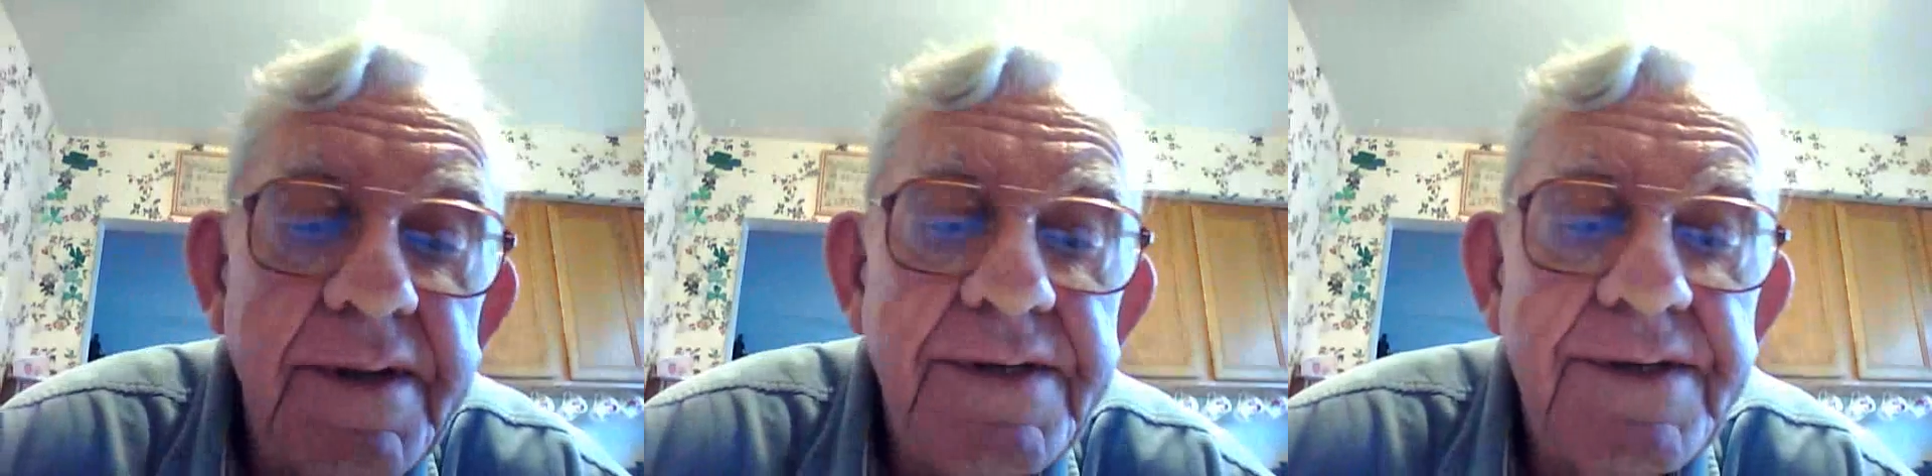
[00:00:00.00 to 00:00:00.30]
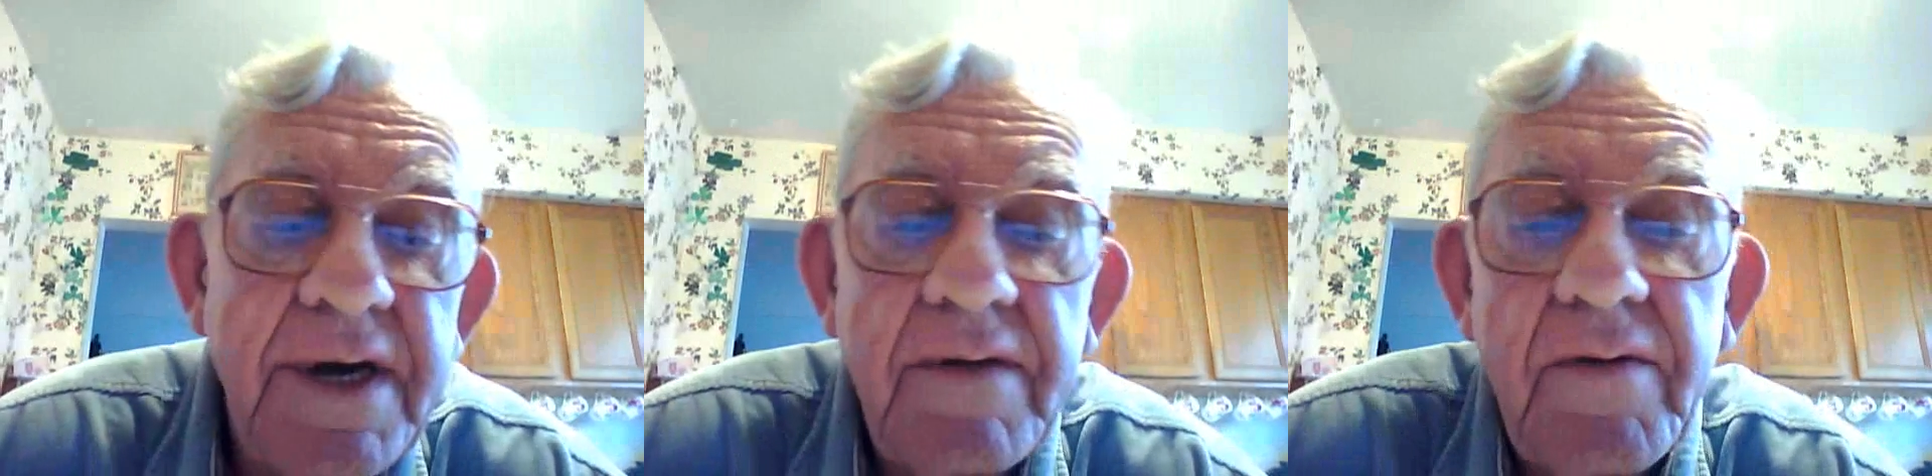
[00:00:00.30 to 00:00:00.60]
on the
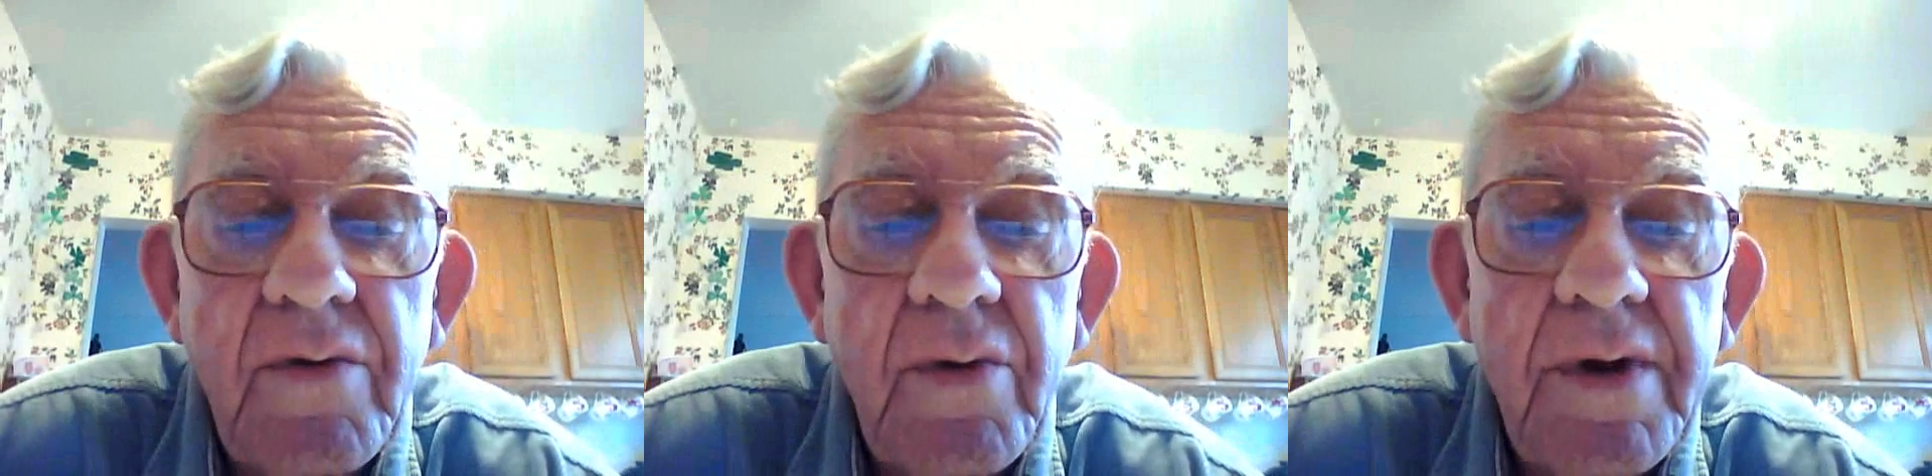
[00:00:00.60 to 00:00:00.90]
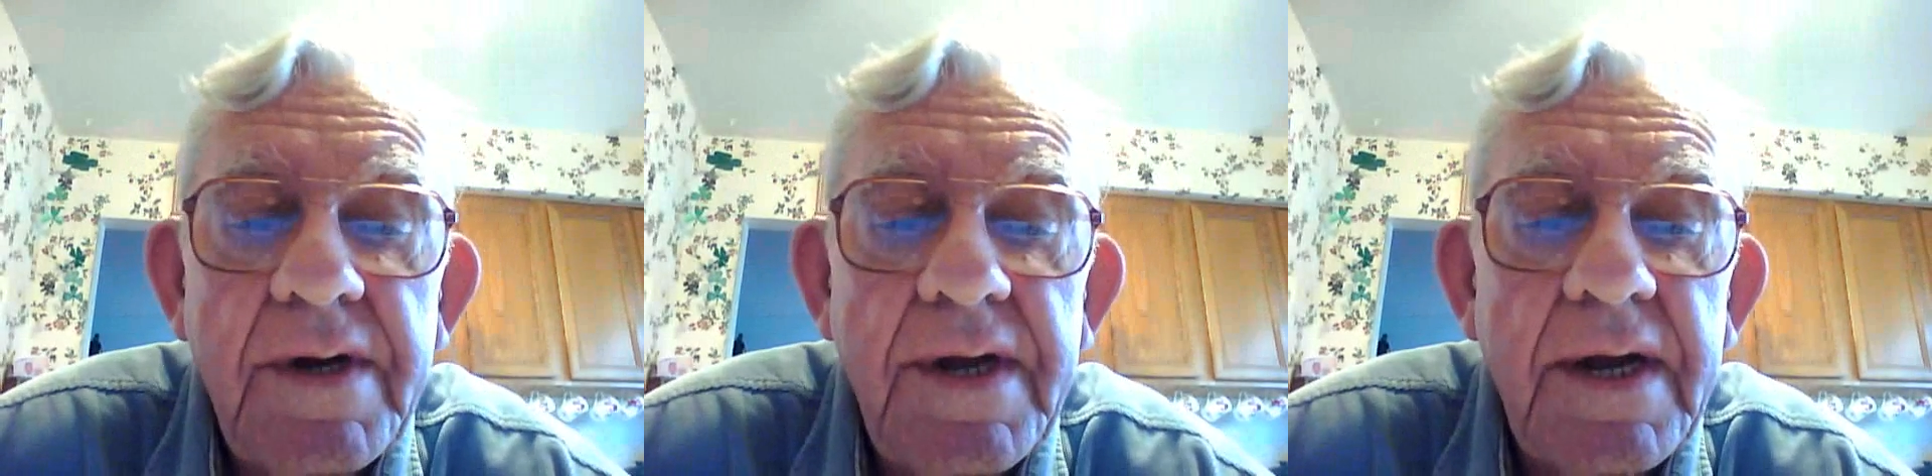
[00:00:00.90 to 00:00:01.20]
side of the
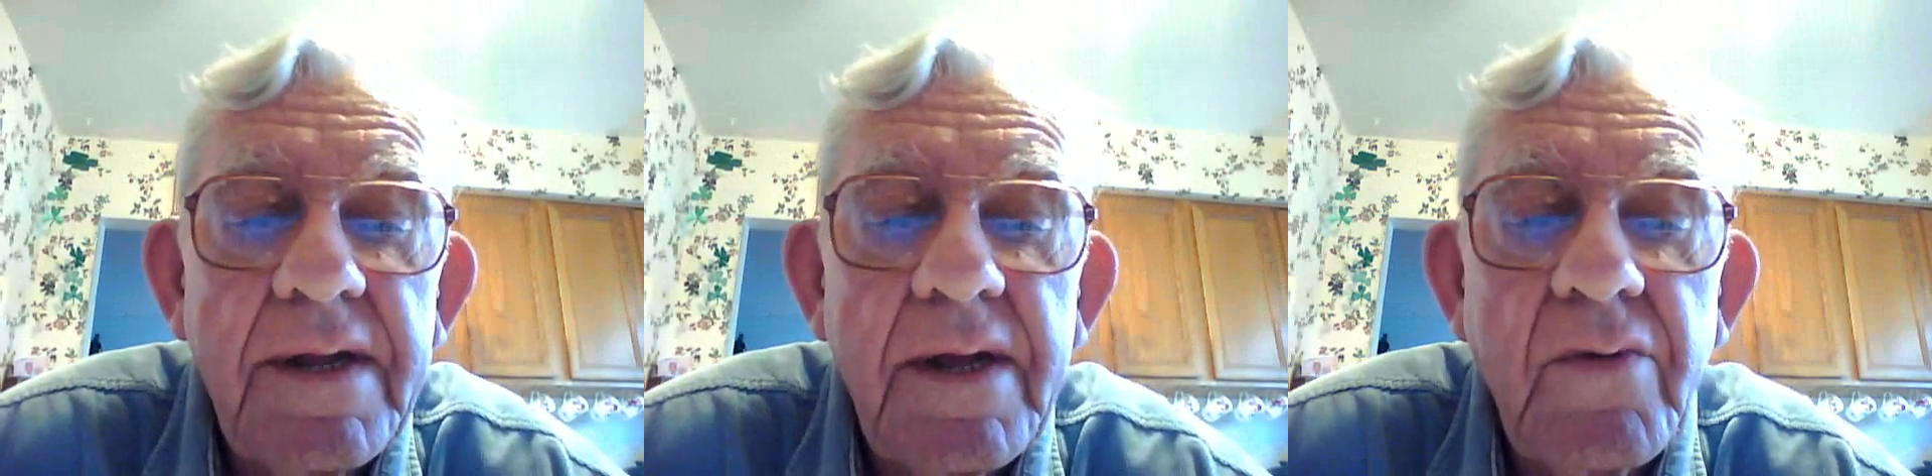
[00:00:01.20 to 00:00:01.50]
road and take it to the